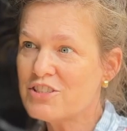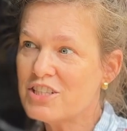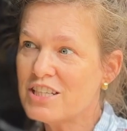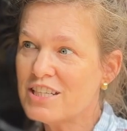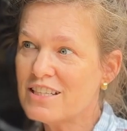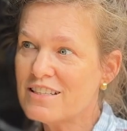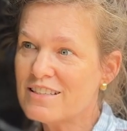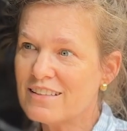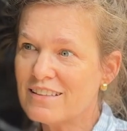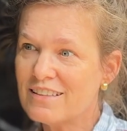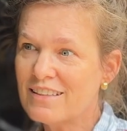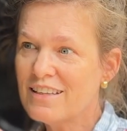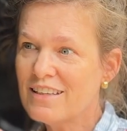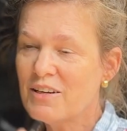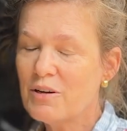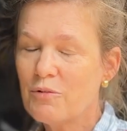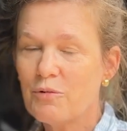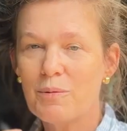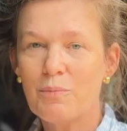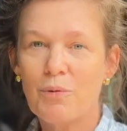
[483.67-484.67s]
cheese, and
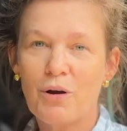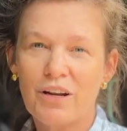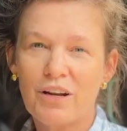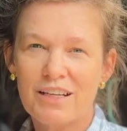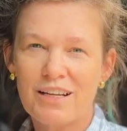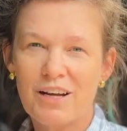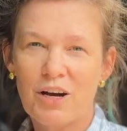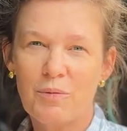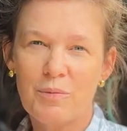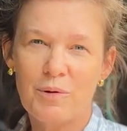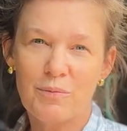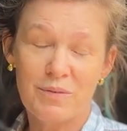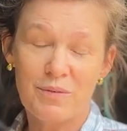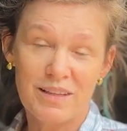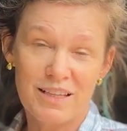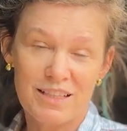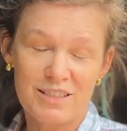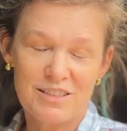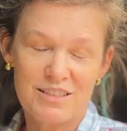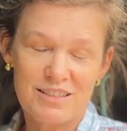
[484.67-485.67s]
we brought it home, and
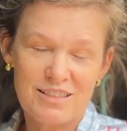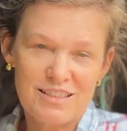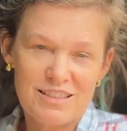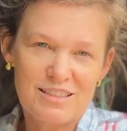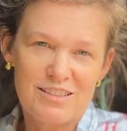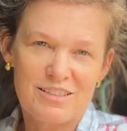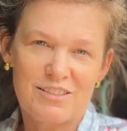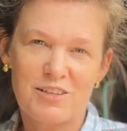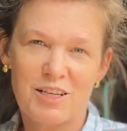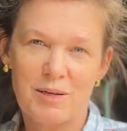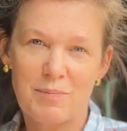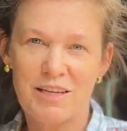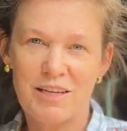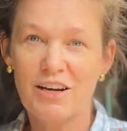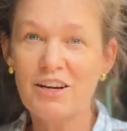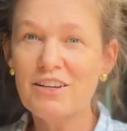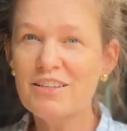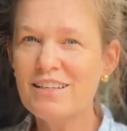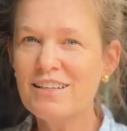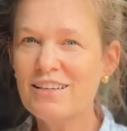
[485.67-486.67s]
this is going to be
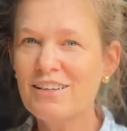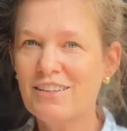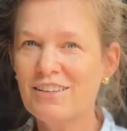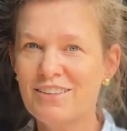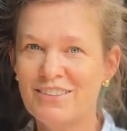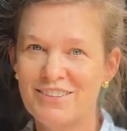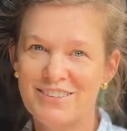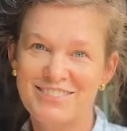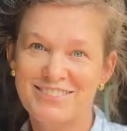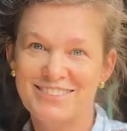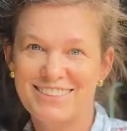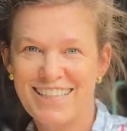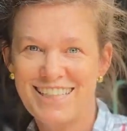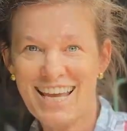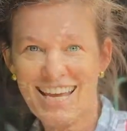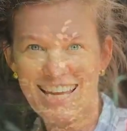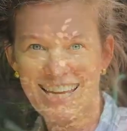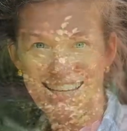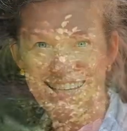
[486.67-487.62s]
our dinner. Yay.